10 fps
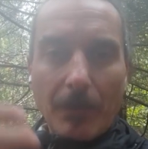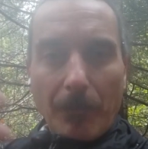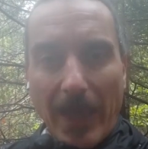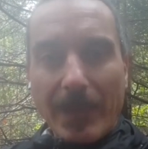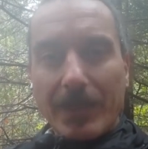
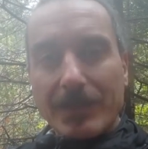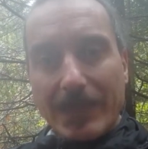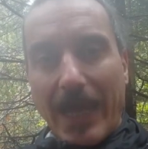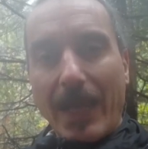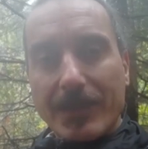panic
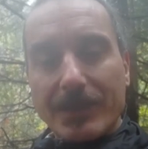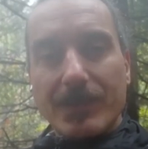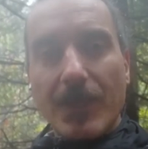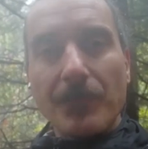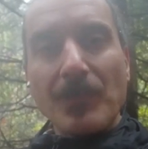
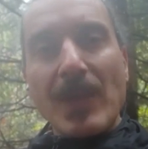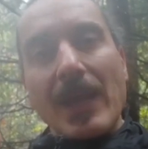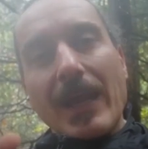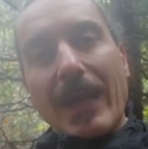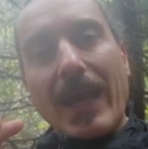attacks.
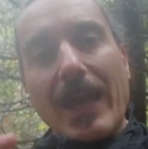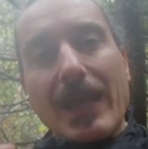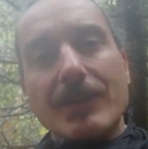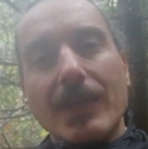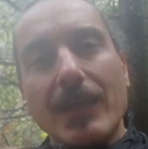
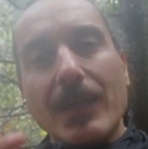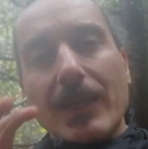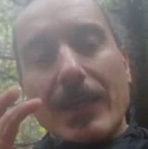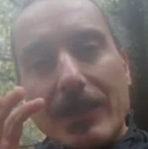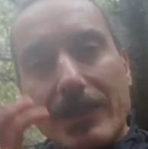And
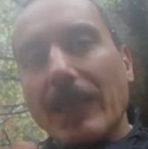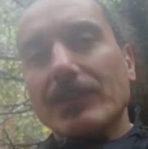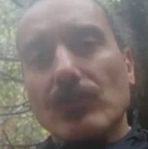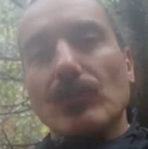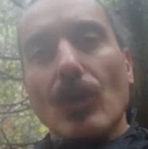it does
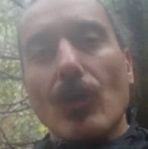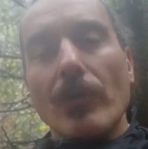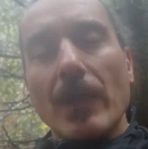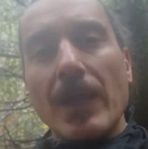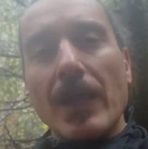
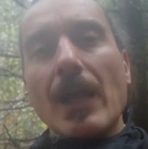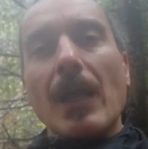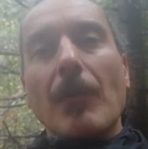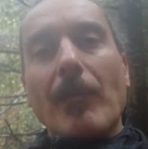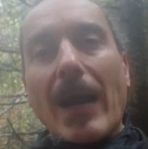so
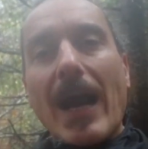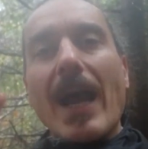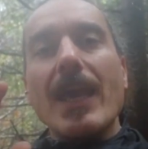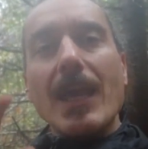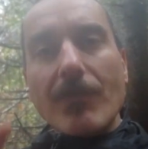
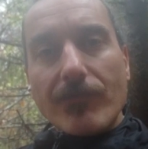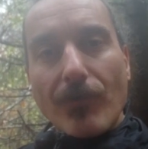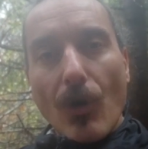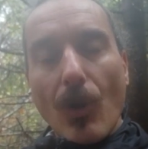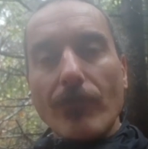by
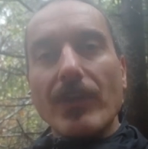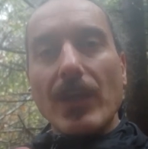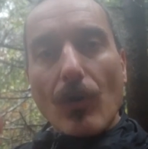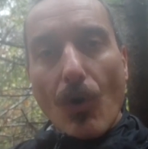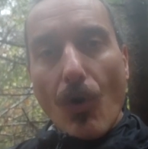involving
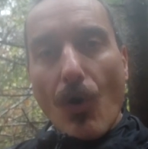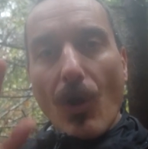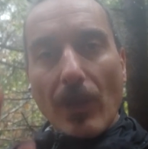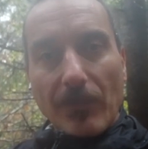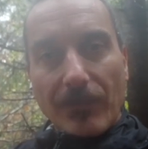
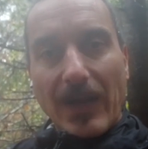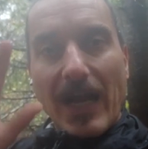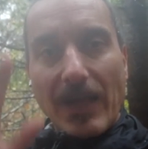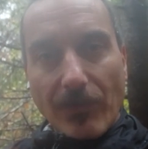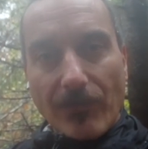all
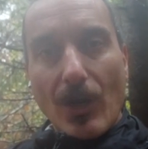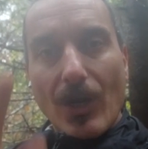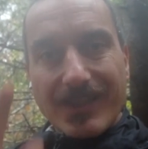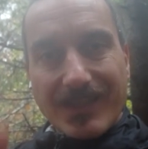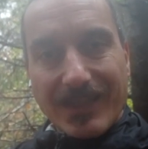five of
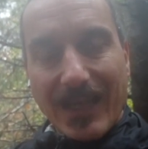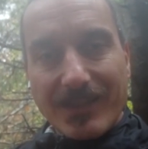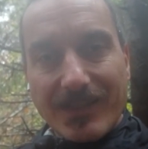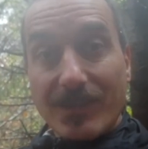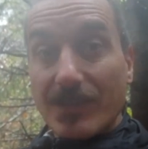our
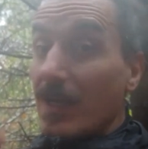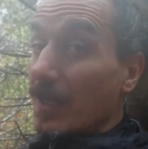senses.